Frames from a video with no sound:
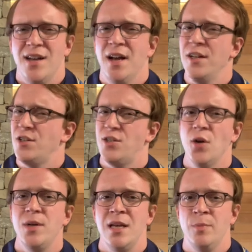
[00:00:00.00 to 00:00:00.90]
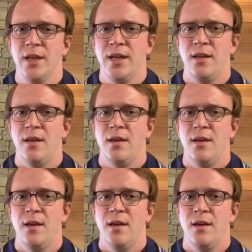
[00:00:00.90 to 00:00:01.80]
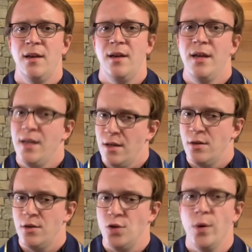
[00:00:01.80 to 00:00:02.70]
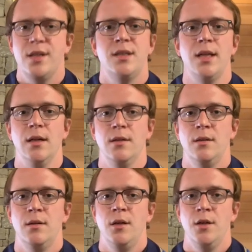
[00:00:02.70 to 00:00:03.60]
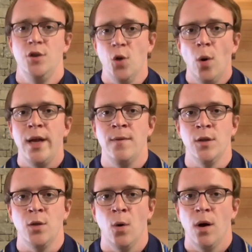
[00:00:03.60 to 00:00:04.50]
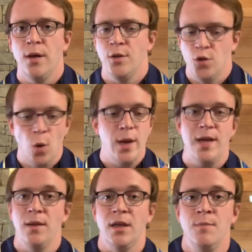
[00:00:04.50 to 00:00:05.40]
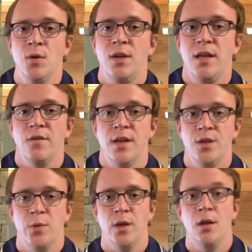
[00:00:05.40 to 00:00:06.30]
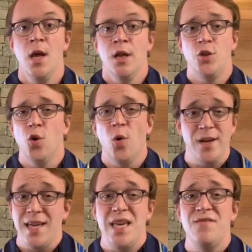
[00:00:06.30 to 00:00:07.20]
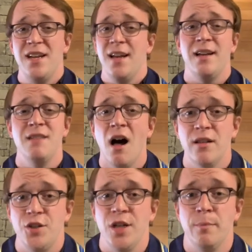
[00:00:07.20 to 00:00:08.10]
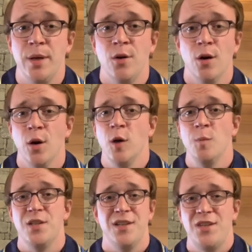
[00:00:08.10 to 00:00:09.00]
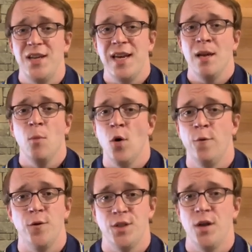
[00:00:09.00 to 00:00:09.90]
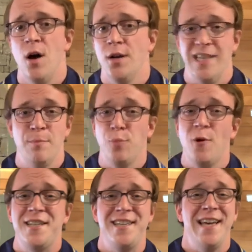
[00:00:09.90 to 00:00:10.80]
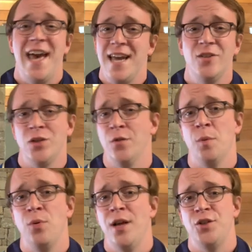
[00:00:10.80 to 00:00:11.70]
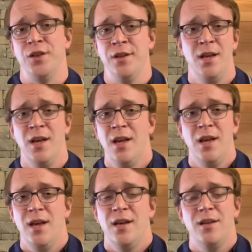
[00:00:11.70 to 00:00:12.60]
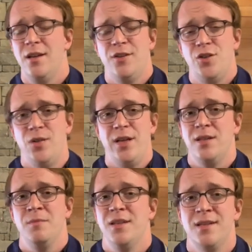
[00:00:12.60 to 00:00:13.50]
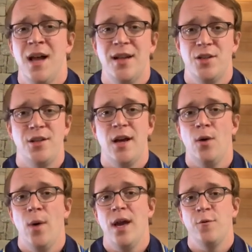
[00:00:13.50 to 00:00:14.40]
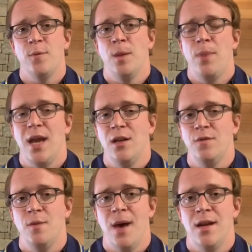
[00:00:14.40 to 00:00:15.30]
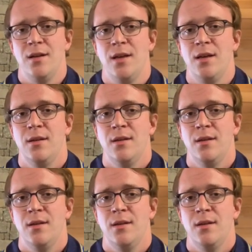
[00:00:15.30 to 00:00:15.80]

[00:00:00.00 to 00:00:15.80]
on it so deeply. And yet joy still. Joy in the Torah, joy in the community of Israel, joy even in acknowledging bitter herbs, singing mournful songs, embracing ages of oppression. Judaism does not shy away from the pain of humanity.